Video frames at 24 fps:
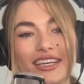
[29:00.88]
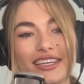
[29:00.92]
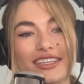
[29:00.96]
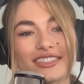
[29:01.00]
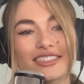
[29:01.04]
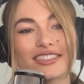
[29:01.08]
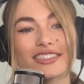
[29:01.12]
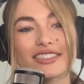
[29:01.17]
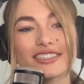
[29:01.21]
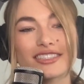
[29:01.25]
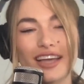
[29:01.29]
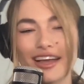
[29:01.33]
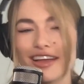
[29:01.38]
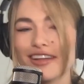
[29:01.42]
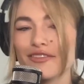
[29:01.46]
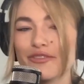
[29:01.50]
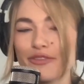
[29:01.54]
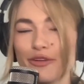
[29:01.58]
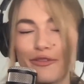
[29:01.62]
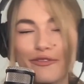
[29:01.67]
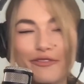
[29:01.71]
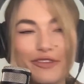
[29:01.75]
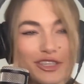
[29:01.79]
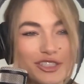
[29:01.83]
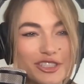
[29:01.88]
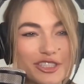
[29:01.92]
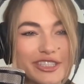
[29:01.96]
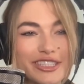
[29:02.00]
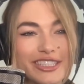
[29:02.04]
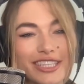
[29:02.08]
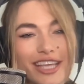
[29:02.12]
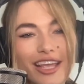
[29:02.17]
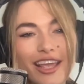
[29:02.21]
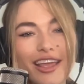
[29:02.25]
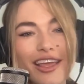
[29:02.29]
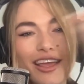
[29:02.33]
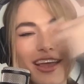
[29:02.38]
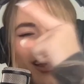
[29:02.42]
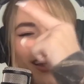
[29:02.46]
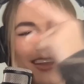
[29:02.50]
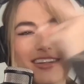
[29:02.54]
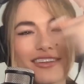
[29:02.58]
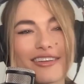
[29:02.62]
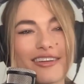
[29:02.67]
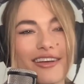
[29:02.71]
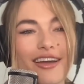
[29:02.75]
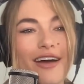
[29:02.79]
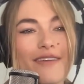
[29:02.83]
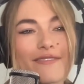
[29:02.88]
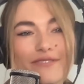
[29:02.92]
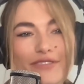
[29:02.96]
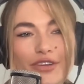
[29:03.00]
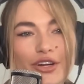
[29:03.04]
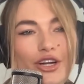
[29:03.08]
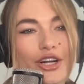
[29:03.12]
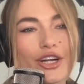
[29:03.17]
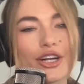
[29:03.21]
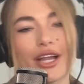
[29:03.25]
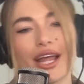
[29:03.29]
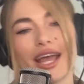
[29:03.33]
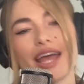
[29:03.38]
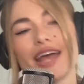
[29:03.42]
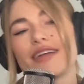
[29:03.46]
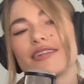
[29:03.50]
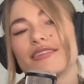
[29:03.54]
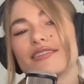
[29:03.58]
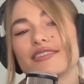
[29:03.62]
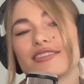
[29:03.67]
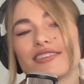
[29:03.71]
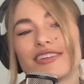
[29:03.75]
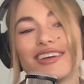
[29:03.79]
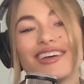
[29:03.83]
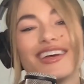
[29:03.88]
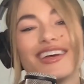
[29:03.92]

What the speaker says: It's designed for efficiency and comfort and